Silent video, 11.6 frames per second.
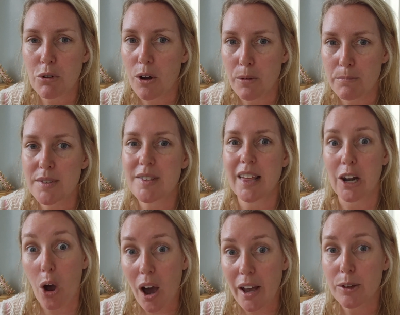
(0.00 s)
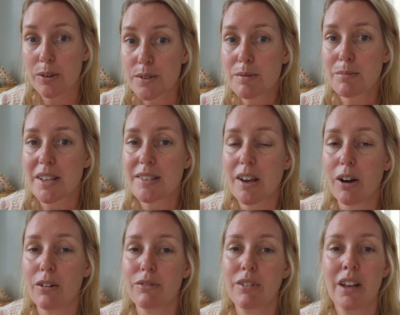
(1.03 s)
prompts that I used
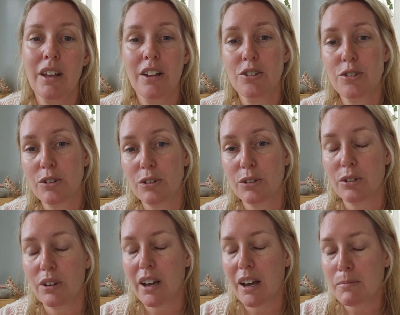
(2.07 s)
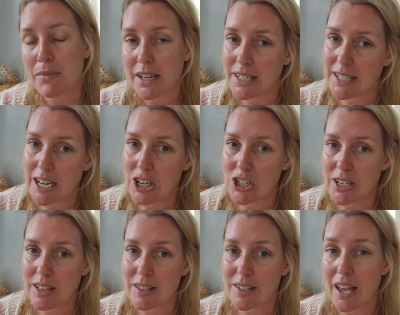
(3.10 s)
myself to
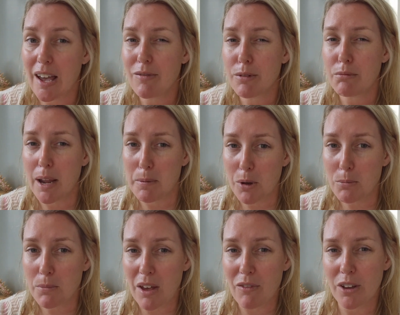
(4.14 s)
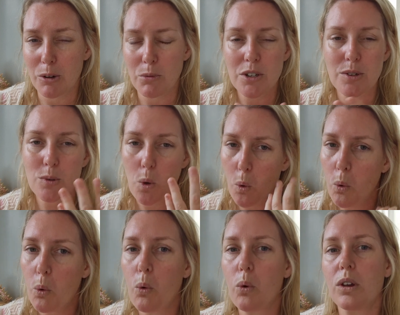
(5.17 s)
meditations. I have the rainbow method, which is
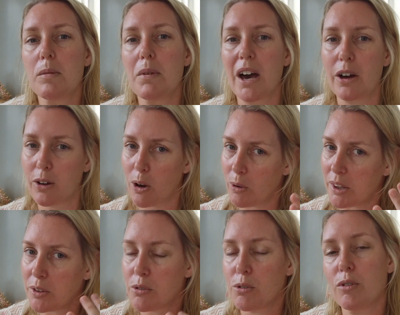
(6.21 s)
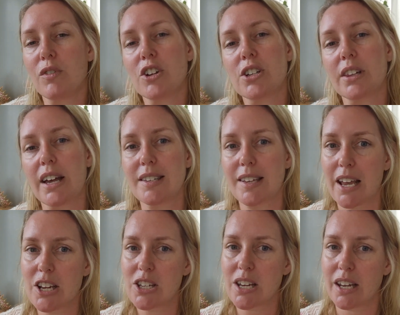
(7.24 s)
all about going through a
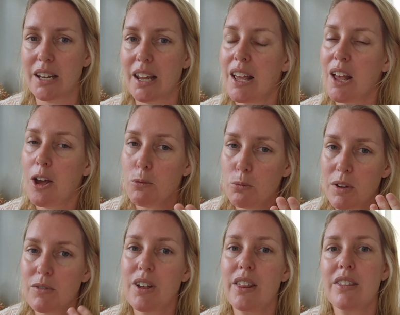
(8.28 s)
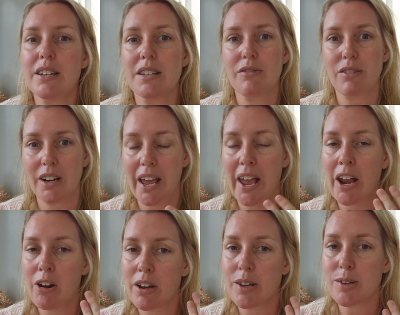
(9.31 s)
visualization with the different
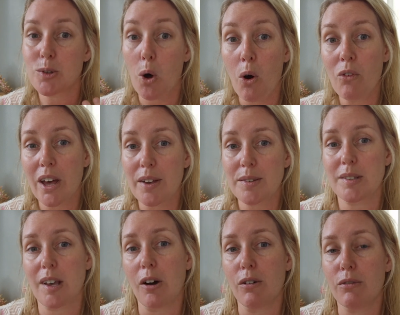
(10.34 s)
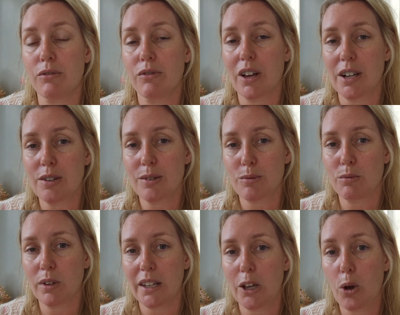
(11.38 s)
areas of ourself and just
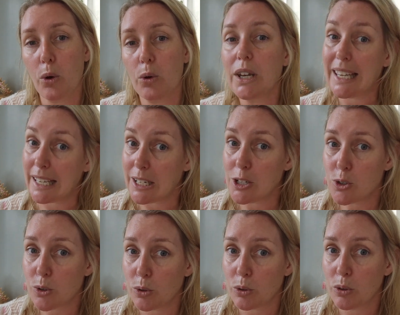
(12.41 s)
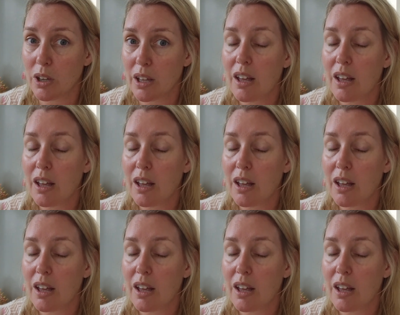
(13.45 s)
really honing into